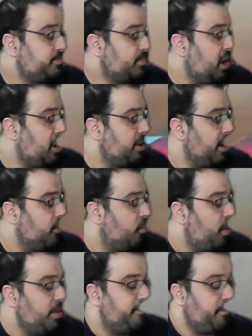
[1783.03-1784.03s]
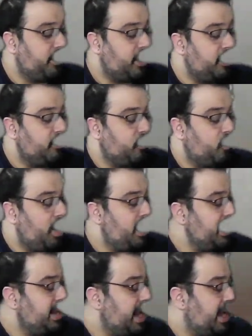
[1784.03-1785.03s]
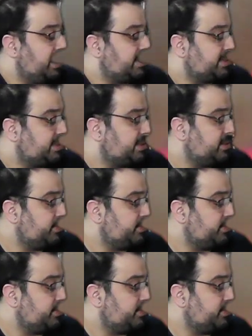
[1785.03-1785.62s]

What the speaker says: Alright, 1 Full Art, 1 EX.